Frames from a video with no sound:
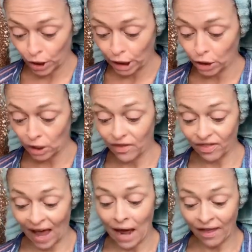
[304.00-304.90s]
good at
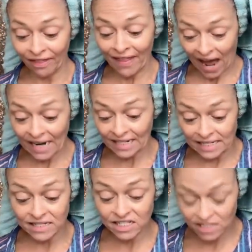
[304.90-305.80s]
that, and that
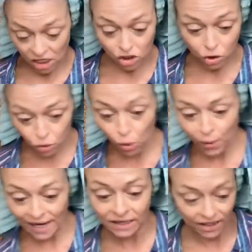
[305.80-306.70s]
is such a cool
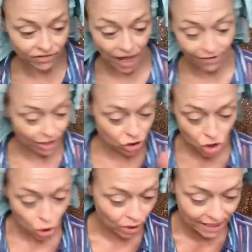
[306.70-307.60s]
way to live life. I'm
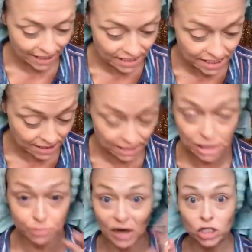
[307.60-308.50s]
totally into the
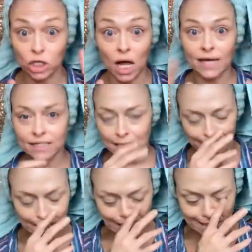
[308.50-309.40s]

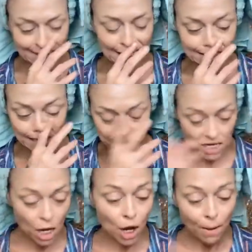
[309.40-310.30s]
specializing. Yes, yes, yes.
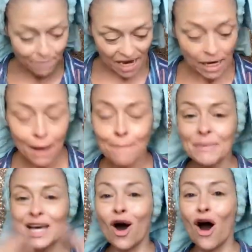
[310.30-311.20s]
But
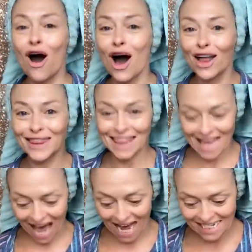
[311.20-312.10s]
beyond
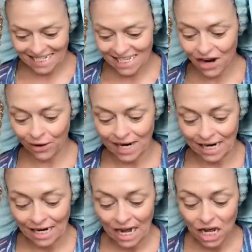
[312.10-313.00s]
that, okay.
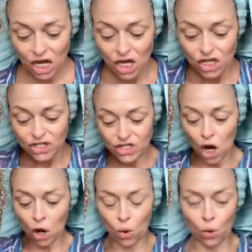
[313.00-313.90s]

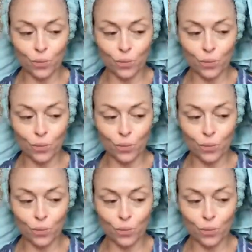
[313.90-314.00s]
So